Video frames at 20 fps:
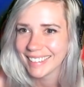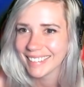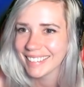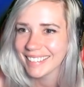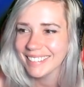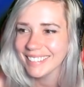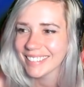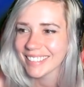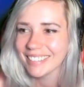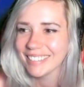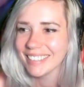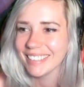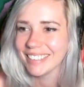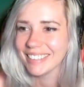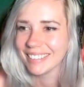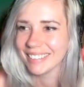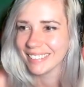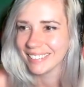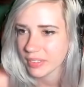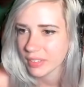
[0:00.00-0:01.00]
You do you.
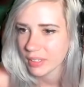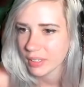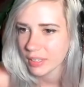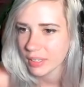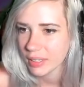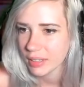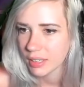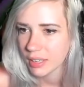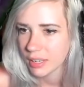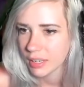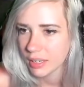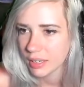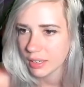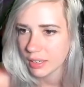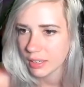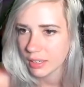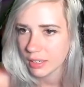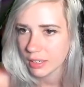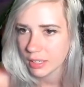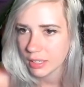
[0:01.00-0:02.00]
And then